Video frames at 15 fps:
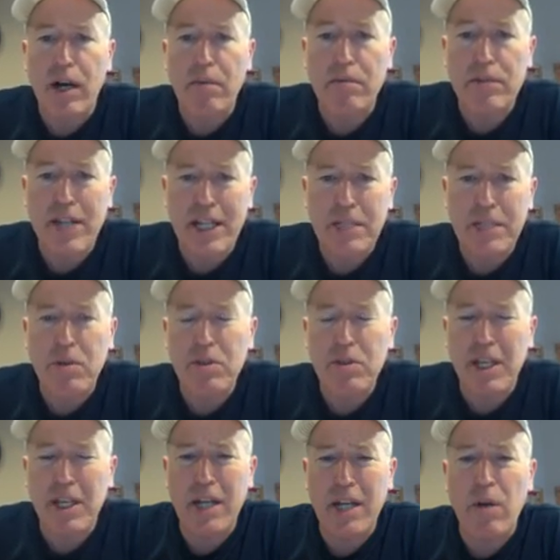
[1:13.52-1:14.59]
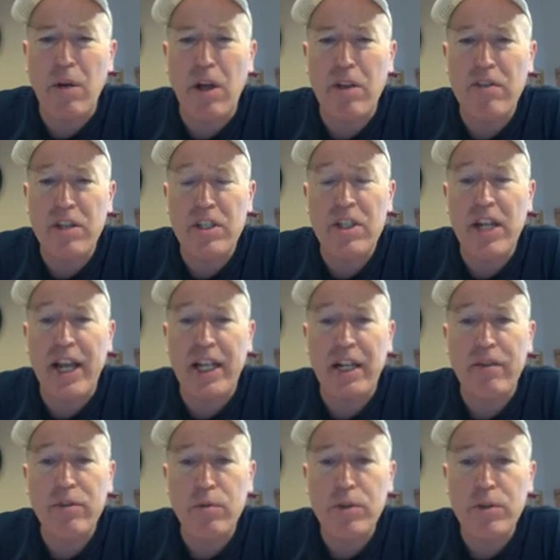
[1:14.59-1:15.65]
decimals and this
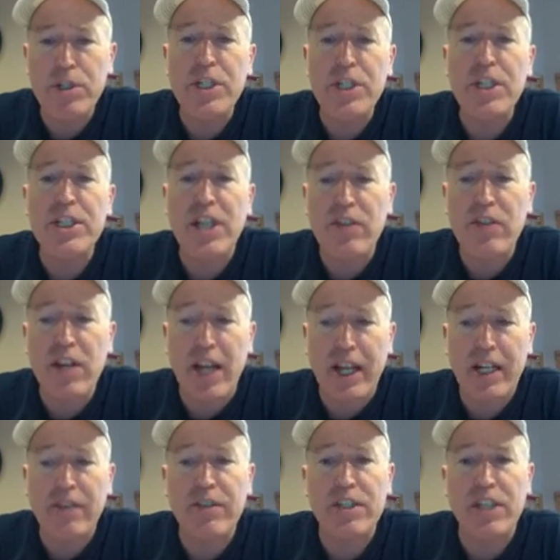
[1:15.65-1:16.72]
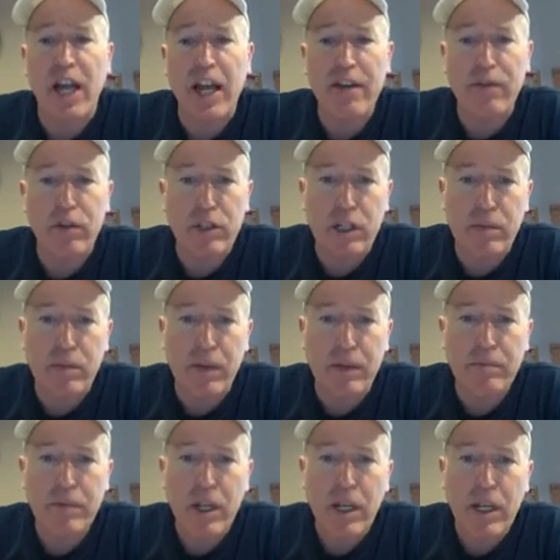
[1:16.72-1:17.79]
negative. So we're just going to set the negative aside for a little
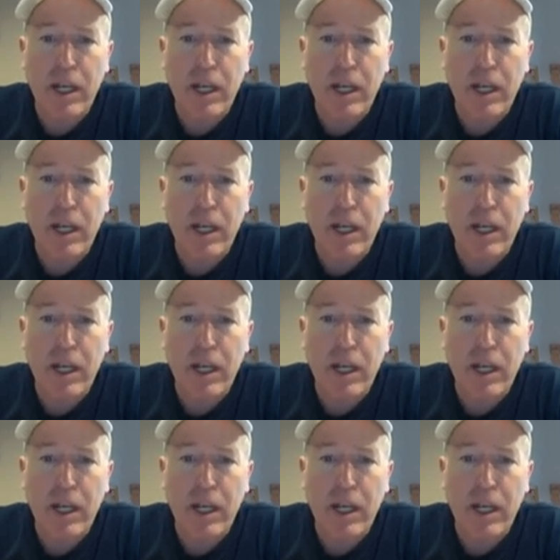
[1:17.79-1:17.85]
bit.